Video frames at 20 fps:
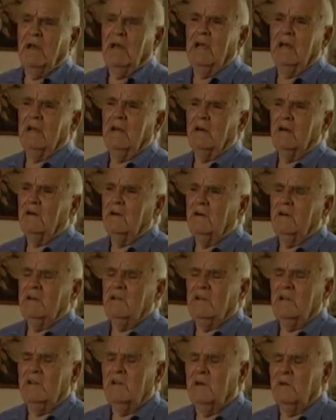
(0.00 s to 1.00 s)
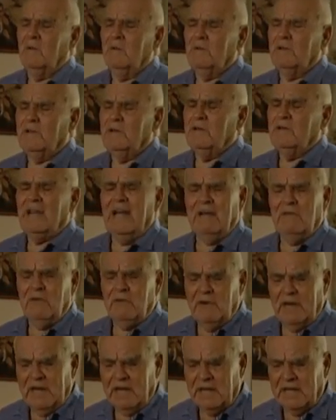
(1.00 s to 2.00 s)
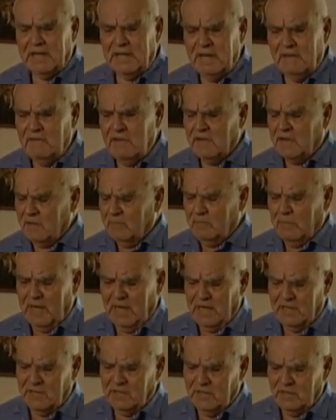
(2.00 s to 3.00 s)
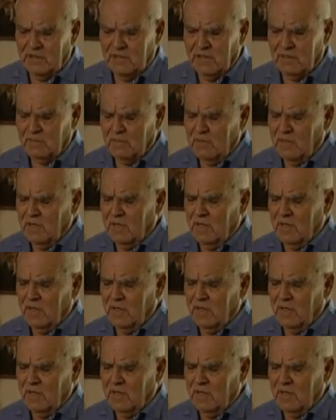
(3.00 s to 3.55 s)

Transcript: And, uh, you know, you're never ready to give your companion up.